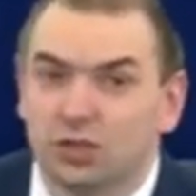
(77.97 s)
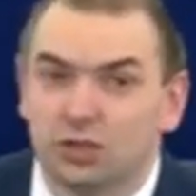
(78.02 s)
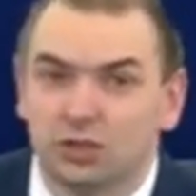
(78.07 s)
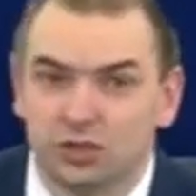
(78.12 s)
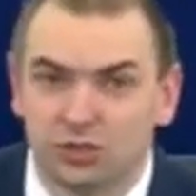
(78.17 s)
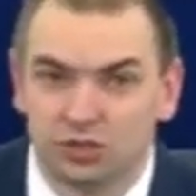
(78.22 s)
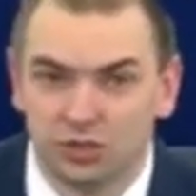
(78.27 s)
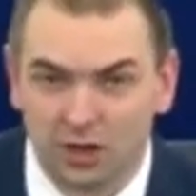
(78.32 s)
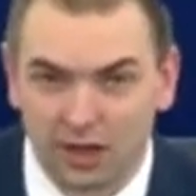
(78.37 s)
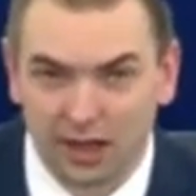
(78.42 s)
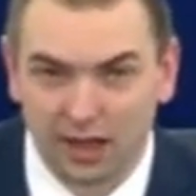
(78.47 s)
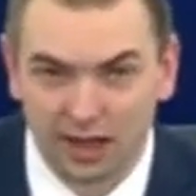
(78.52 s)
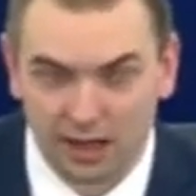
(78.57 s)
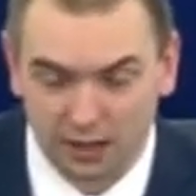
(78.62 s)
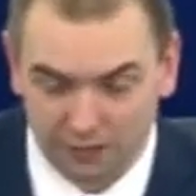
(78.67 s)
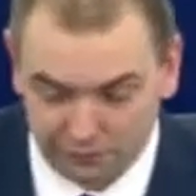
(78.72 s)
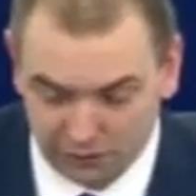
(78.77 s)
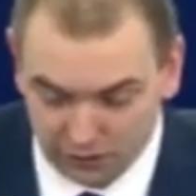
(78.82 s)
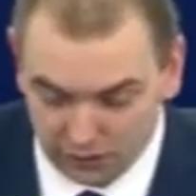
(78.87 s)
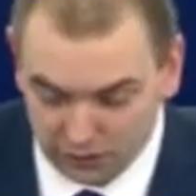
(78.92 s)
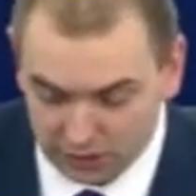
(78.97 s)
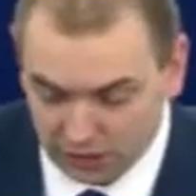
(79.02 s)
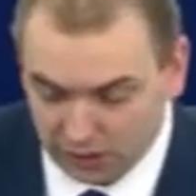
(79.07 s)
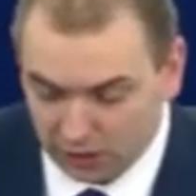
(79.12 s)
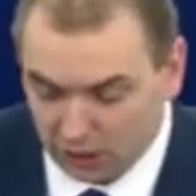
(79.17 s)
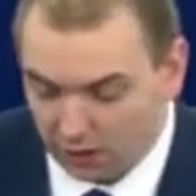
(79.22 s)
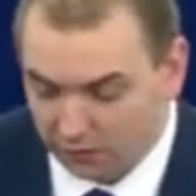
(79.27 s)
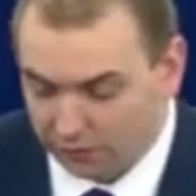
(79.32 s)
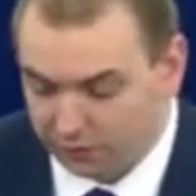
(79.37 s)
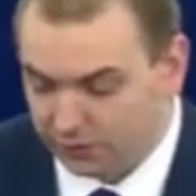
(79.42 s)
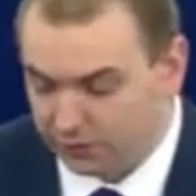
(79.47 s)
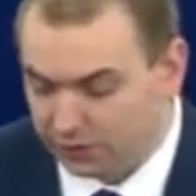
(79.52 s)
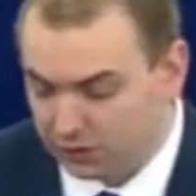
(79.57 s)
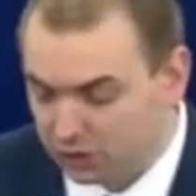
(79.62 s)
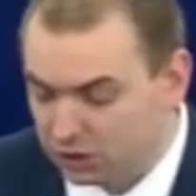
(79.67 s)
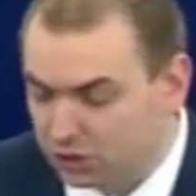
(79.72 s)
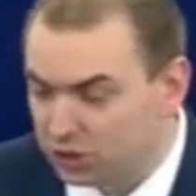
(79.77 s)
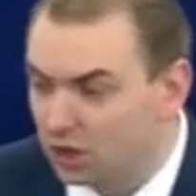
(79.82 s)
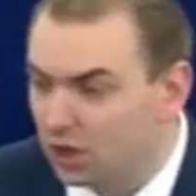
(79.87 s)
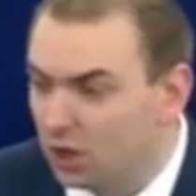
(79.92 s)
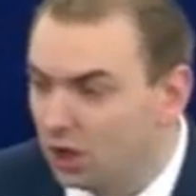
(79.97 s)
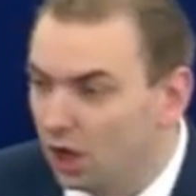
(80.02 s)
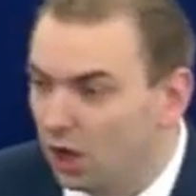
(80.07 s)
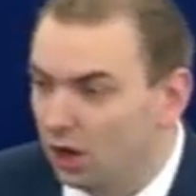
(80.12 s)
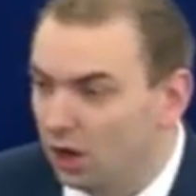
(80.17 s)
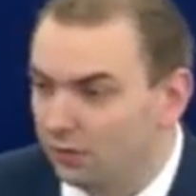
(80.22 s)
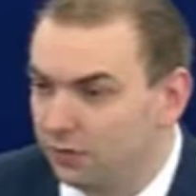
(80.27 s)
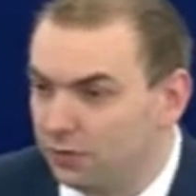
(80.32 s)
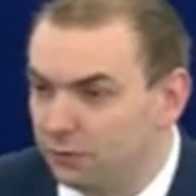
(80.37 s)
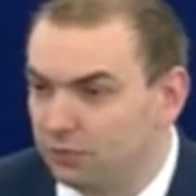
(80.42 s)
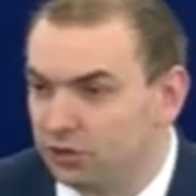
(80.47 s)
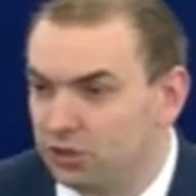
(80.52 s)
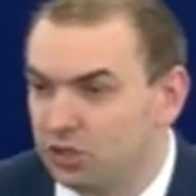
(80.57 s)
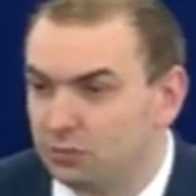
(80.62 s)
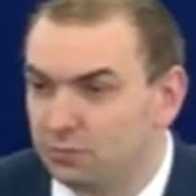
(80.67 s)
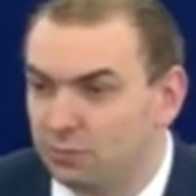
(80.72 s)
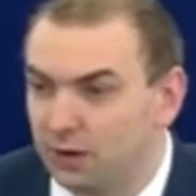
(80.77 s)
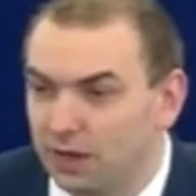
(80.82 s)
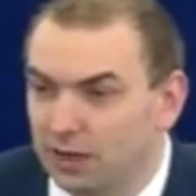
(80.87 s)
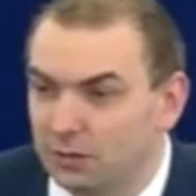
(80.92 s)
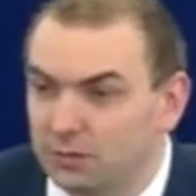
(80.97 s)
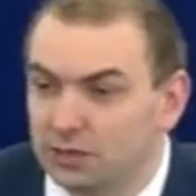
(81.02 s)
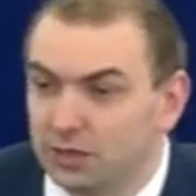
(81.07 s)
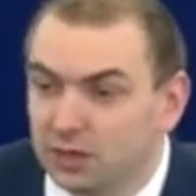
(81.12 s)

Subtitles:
does not have the confidence of the British Parliament,